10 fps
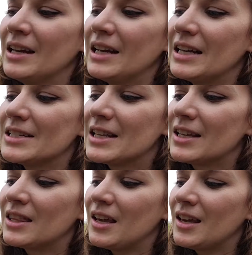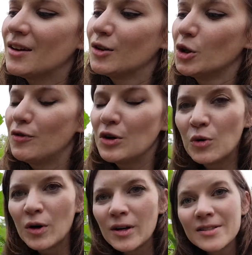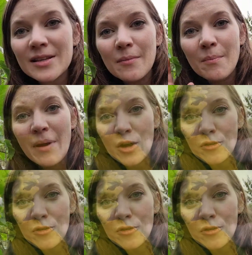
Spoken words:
is that the Luffa gourd's male